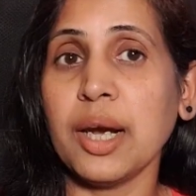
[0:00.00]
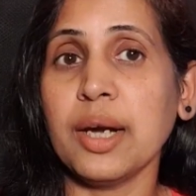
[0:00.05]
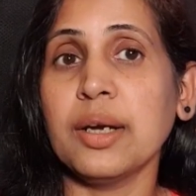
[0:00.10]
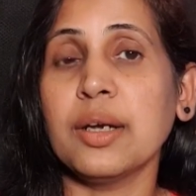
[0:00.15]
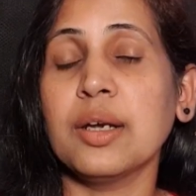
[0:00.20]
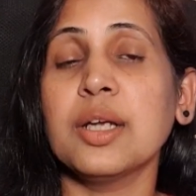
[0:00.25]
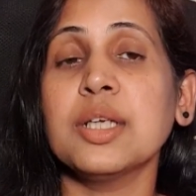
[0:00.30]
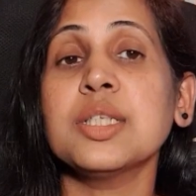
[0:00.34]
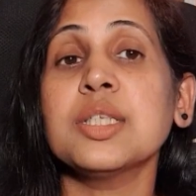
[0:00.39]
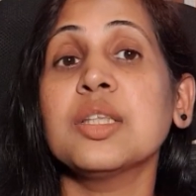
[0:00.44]

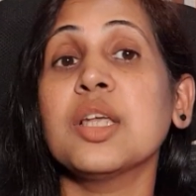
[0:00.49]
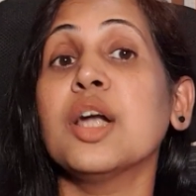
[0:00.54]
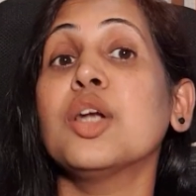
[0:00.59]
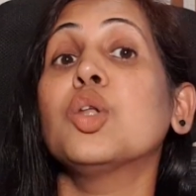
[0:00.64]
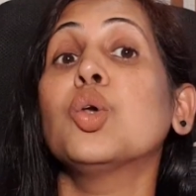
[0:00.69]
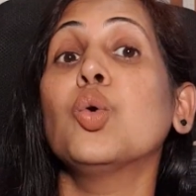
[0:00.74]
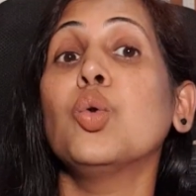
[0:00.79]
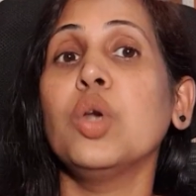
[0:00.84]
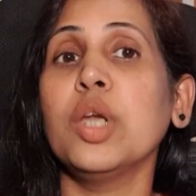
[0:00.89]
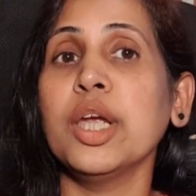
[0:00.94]
address that
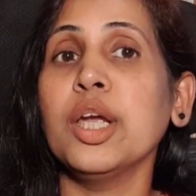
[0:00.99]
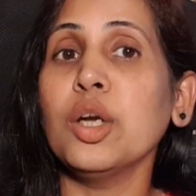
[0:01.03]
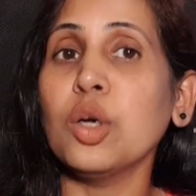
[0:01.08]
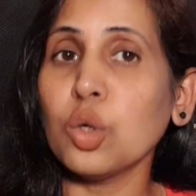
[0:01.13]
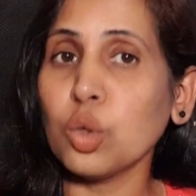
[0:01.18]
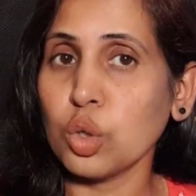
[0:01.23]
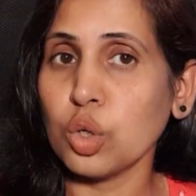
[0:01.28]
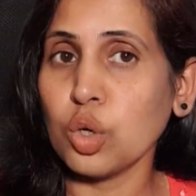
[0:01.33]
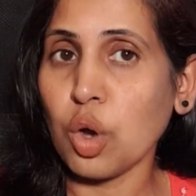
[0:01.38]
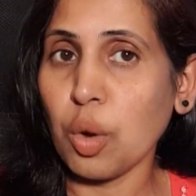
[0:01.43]
you link
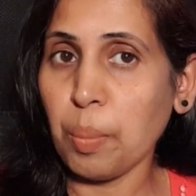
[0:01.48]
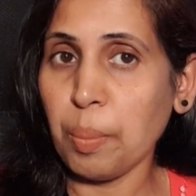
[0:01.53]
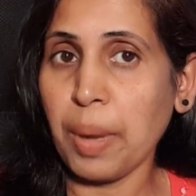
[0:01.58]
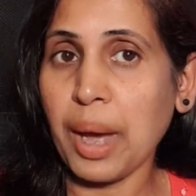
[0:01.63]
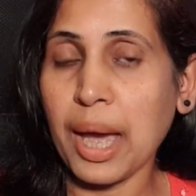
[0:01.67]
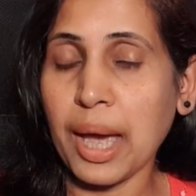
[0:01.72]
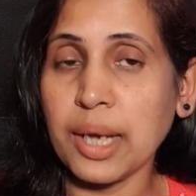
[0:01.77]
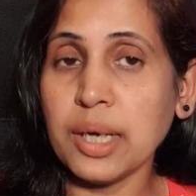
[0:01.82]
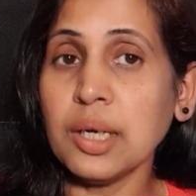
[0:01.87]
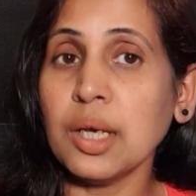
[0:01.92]
to your
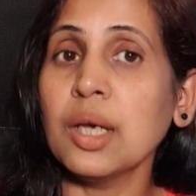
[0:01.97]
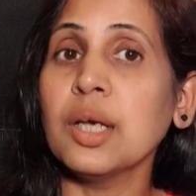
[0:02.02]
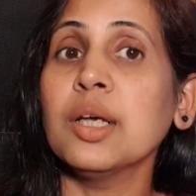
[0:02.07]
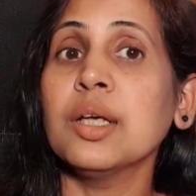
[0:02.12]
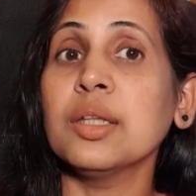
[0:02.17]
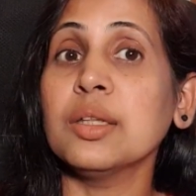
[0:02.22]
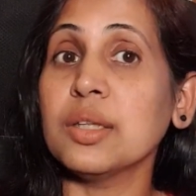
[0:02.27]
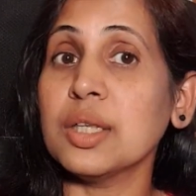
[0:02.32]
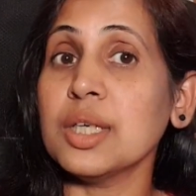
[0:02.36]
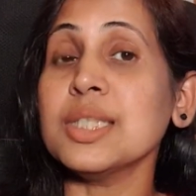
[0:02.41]
PAN,
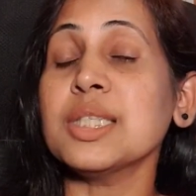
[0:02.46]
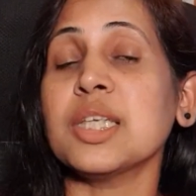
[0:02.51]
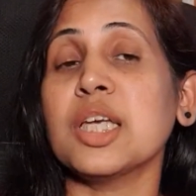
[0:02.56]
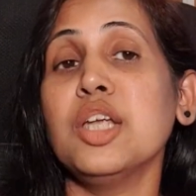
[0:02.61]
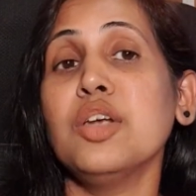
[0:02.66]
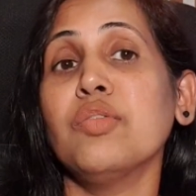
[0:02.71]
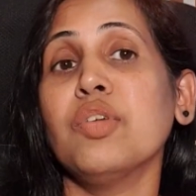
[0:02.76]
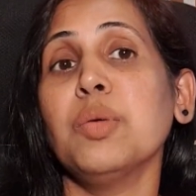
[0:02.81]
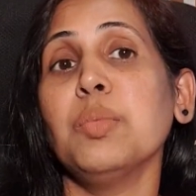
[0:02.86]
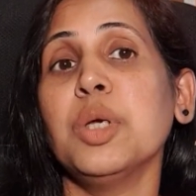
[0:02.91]
this
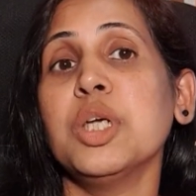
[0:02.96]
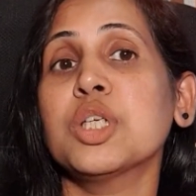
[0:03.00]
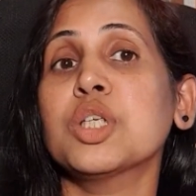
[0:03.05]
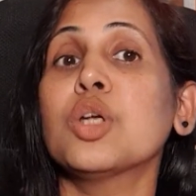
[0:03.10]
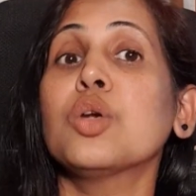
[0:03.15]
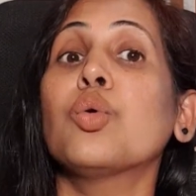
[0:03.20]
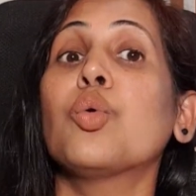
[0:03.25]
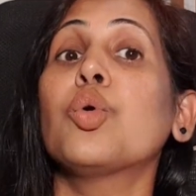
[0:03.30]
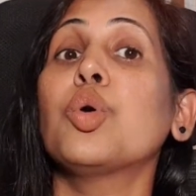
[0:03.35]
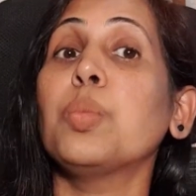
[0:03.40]

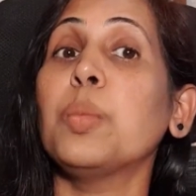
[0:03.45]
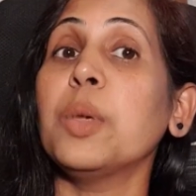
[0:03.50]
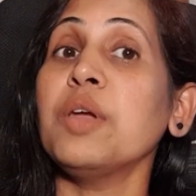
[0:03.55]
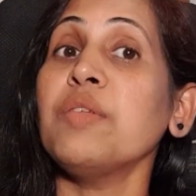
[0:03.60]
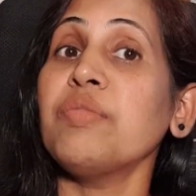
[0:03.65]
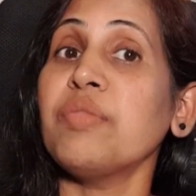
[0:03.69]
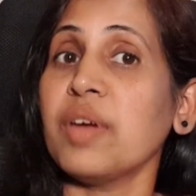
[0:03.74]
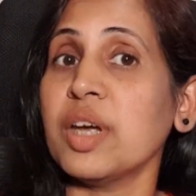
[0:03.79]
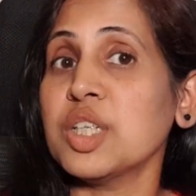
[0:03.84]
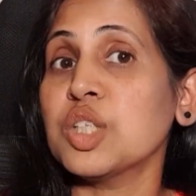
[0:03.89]
information would be
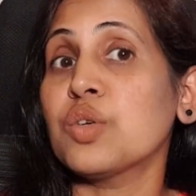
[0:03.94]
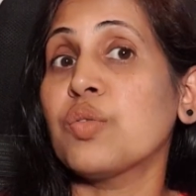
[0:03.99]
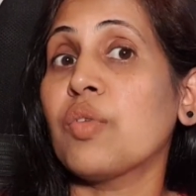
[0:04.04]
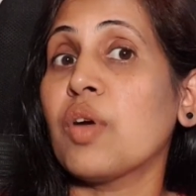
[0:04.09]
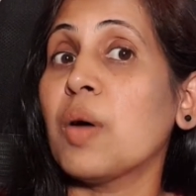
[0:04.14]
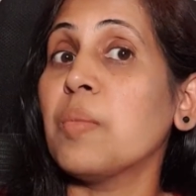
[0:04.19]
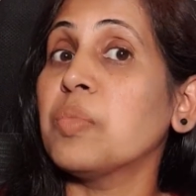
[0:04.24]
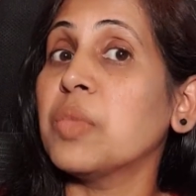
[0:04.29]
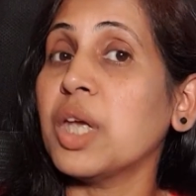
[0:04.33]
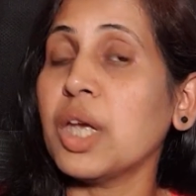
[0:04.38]
fetched
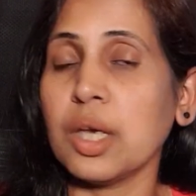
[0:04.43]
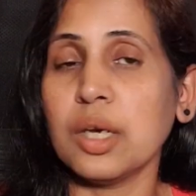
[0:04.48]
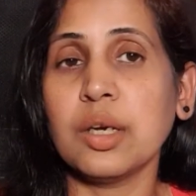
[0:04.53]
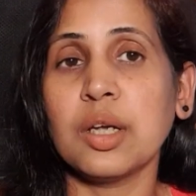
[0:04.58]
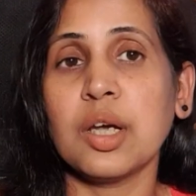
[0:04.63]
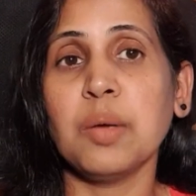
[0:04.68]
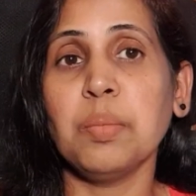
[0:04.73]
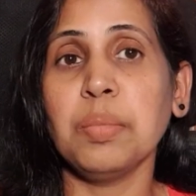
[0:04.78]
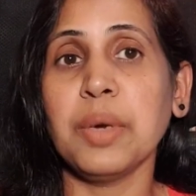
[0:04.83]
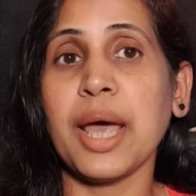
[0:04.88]
from the
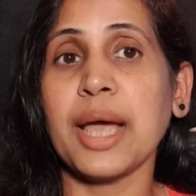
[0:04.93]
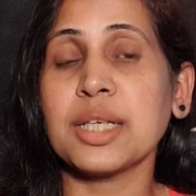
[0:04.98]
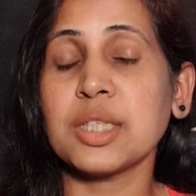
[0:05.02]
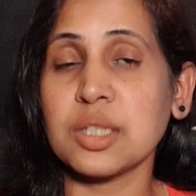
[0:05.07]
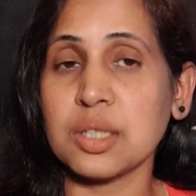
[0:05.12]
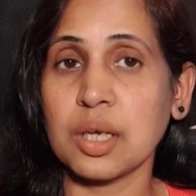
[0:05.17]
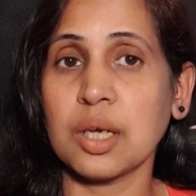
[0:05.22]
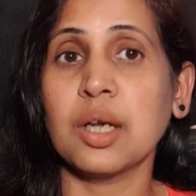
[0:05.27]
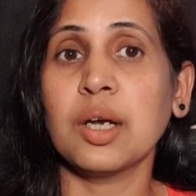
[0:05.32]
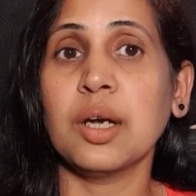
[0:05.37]
income
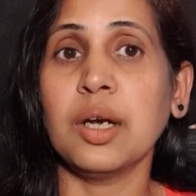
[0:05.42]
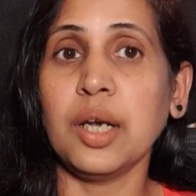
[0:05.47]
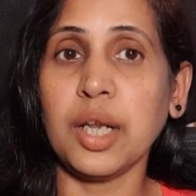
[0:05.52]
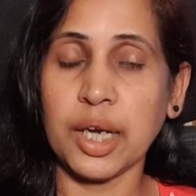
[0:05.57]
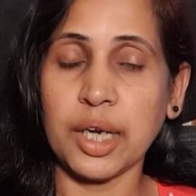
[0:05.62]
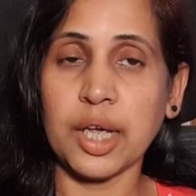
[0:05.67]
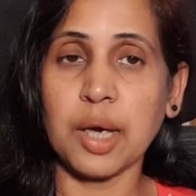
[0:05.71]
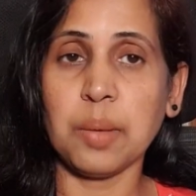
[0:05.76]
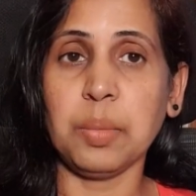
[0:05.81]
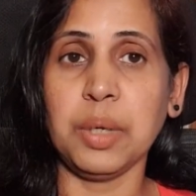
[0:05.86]
tax
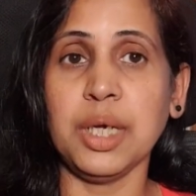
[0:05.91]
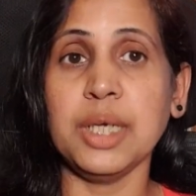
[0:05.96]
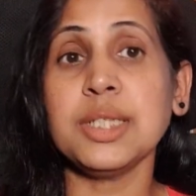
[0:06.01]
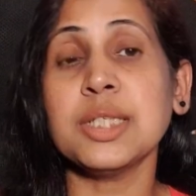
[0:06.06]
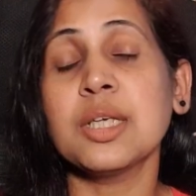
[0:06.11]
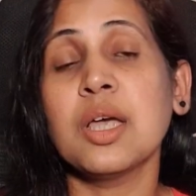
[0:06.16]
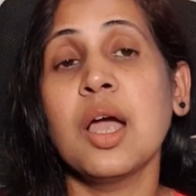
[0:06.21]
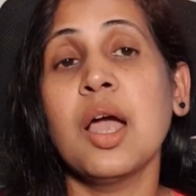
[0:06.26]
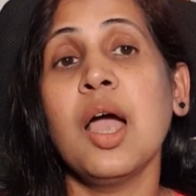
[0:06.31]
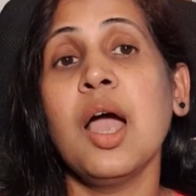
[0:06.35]

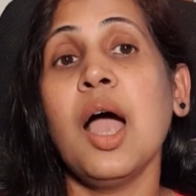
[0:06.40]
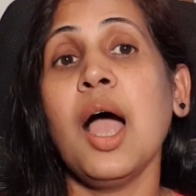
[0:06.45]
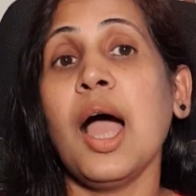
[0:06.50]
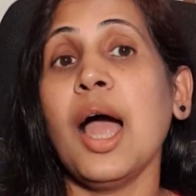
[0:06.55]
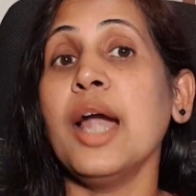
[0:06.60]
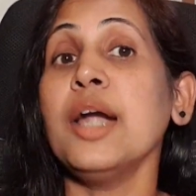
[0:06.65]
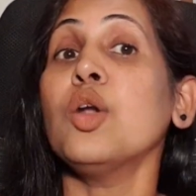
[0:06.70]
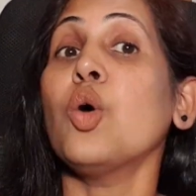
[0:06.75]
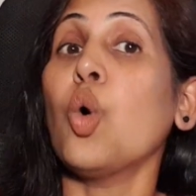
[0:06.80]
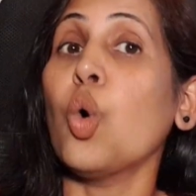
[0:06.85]
database
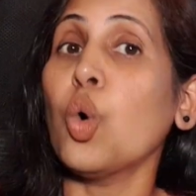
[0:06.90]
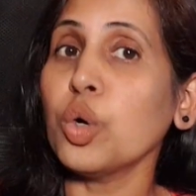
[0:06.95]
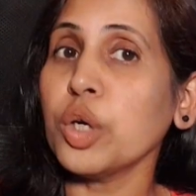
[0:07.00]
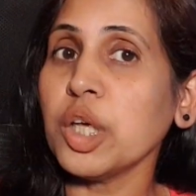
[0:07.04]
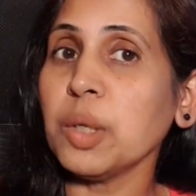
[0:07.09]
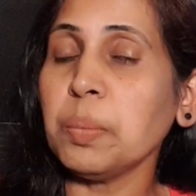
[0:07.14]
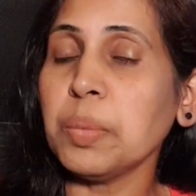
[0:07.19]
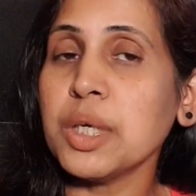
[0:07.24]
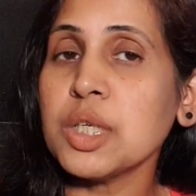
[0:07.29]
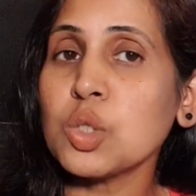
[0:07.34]
and
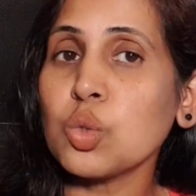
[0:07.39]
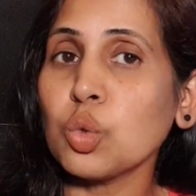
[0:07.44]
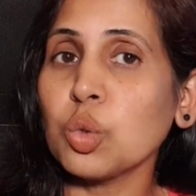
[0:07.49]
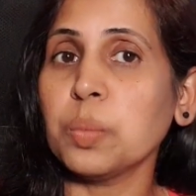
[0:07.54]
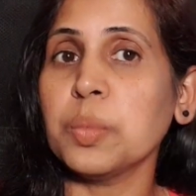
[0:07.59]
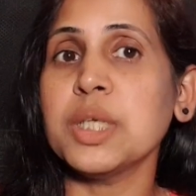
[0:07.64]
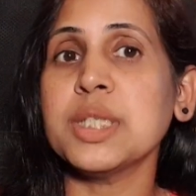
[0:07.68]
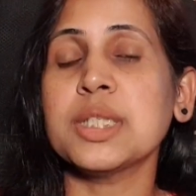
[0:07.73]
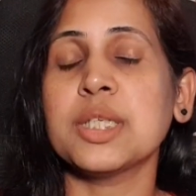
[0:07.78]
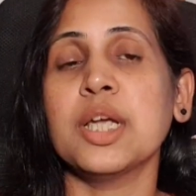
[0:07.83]
OTPs would
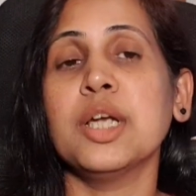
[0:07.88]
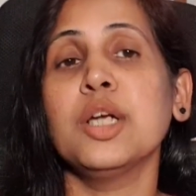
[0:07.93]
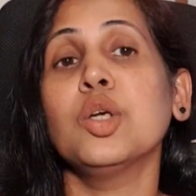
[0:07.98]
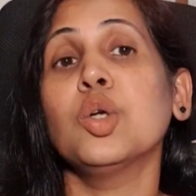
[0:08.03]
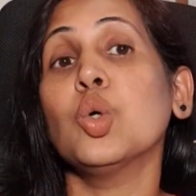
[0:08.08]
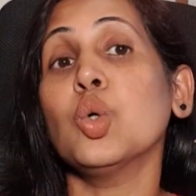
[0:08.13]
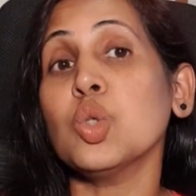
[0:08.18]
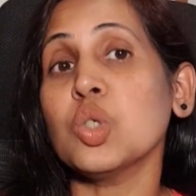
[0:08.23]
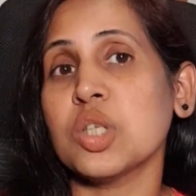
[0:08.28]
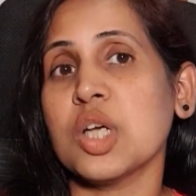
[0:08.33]
be sent
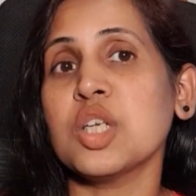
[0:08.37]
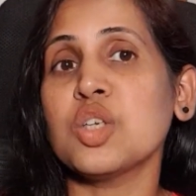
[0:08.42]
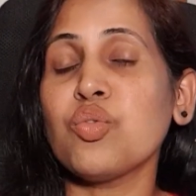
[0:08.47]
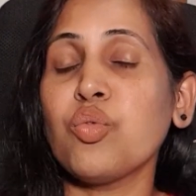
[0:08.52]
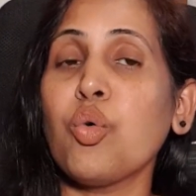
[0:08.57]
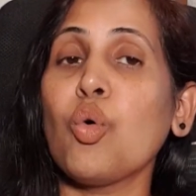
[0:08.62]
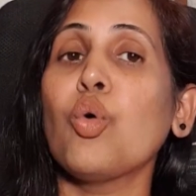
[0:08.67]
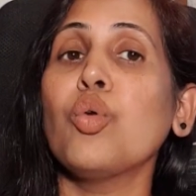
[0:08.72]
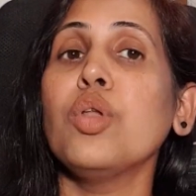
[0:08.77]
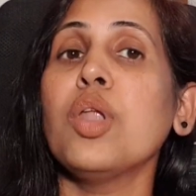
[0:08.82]
to such
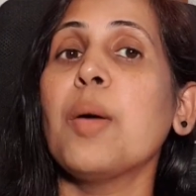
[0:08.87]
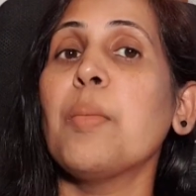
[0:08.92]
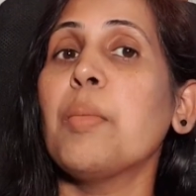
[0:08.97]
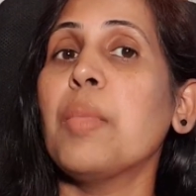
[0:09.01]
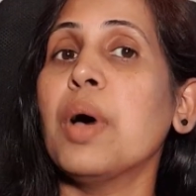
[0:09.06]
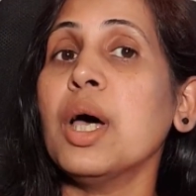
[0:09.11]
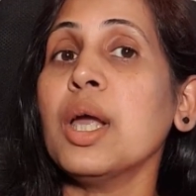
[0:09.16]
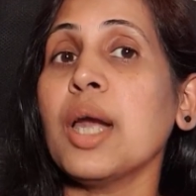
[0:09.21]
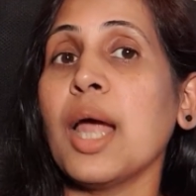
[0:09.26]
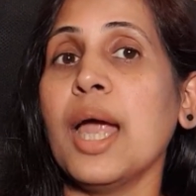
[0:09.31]
phone
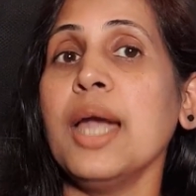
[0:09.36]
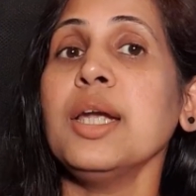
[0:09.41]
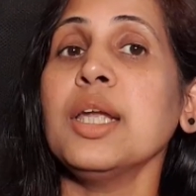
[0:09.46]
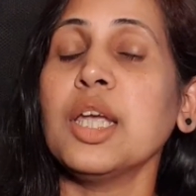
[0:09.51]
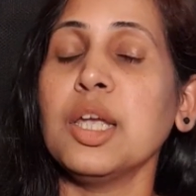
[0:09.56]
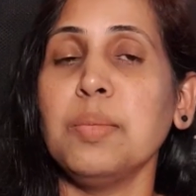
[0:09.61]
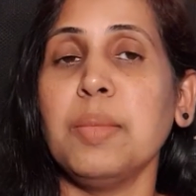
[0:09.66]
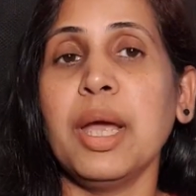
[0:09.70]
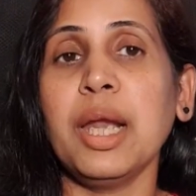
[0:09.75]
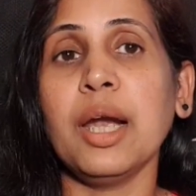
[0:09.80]
number and
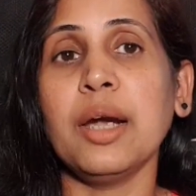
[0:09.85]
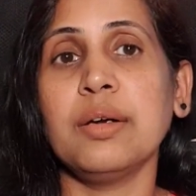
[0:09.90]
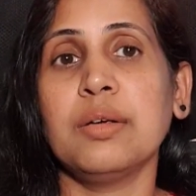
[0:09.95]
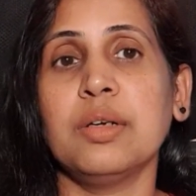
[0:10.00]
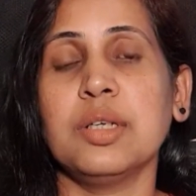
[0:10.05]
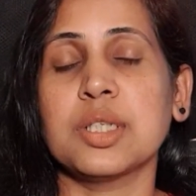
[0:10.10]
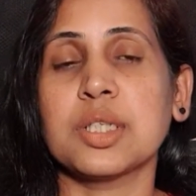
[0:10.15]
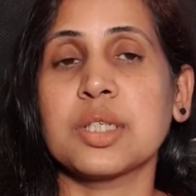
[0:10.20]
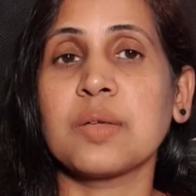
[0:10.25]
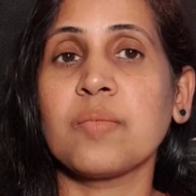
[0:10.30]
email
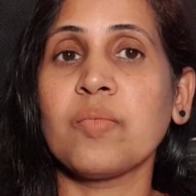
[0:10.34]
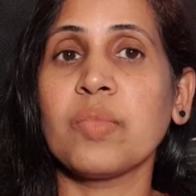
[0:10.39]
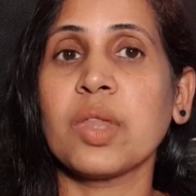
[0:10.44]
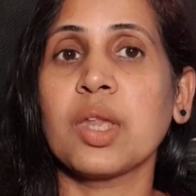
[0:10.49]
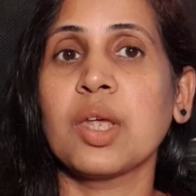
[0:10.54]
address.